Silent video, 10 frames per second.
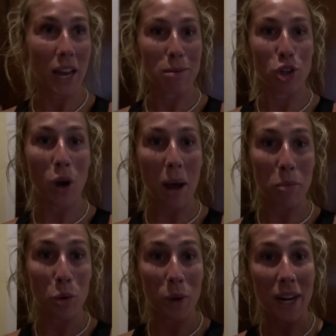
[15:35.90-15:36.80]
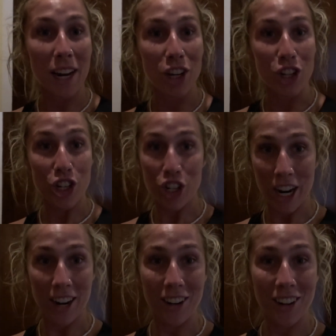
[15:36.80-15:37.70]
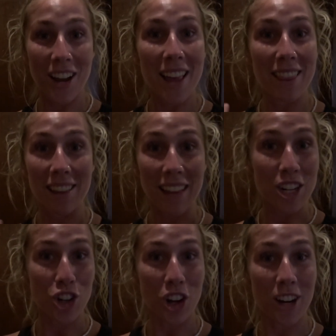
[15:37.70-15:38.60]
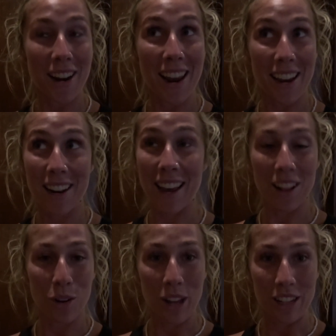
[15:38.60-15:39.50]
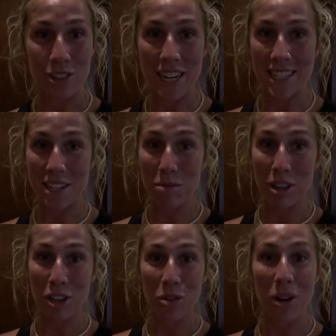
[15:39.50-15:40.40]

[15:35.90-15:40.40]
I'm so happy we could share the Lechon and Halo Halo tasting with you,